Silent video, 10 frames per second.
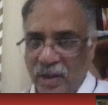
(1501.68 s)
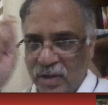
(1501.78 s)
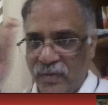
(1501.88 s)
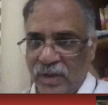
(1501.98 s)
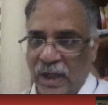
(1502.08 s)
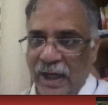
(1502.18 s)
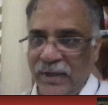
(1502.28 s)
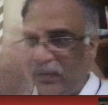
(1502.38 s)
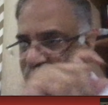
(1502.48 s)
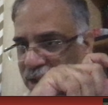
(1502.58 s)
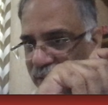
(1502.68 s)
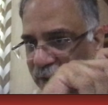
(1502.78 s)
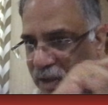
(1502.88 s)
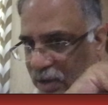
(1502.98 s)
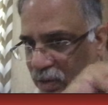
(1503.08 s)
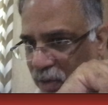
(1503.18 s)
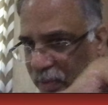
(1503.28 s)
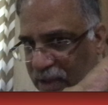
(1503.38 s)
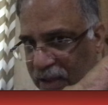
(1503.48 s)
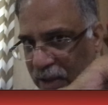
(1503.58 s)
So for the ith feature vector, you are
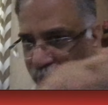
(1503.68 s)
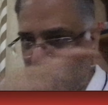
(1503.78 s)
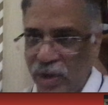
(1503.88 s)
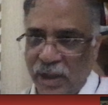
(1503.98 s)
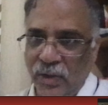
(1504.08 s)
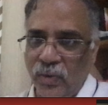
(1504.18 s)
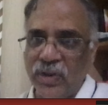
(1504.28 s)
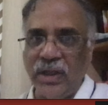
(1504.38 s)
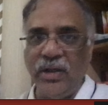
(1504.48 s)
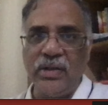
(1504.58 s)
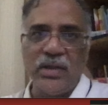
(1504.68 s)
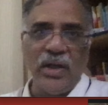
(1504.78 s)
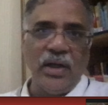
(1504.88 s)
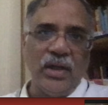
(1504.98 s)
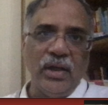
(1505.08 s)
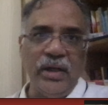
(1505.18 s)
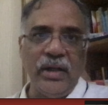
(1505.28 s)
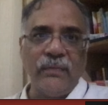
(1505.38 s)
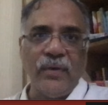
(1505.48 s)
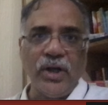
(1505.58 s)
basically putting in those in this
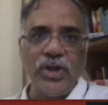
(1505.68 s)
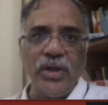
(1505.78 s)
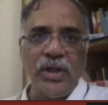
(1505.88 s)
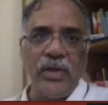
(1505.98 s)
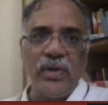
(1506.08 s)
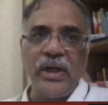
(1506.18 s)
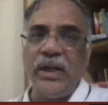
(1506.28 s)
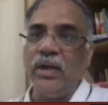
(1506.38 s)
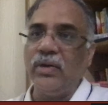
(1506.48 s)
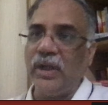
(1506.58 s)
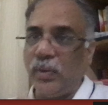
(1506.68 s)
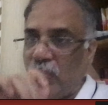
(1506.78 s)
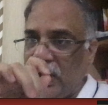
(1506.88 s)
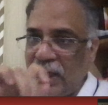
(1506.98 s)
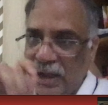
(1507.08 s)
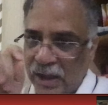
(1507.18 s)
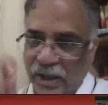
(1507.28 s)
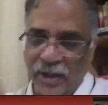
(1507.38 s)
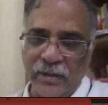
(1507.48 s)
linear function and you are getting out that y hat I.